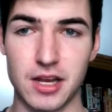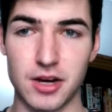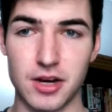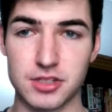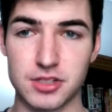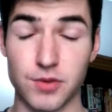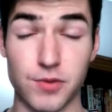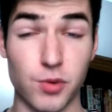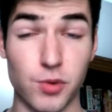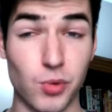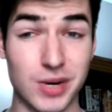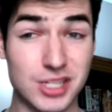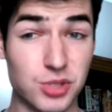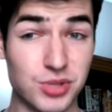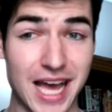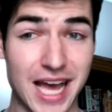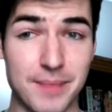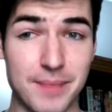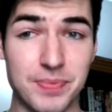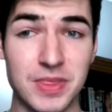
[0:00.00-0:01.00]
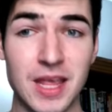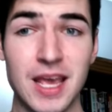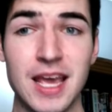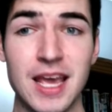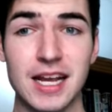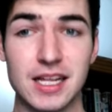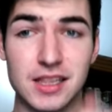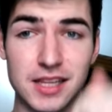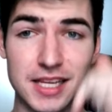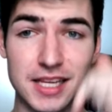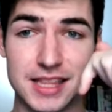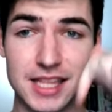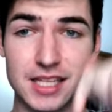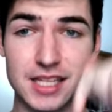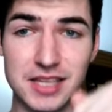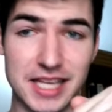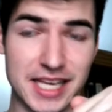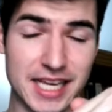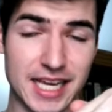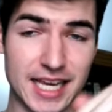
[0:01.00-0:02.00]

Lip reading: So if you want to do that, click the link in the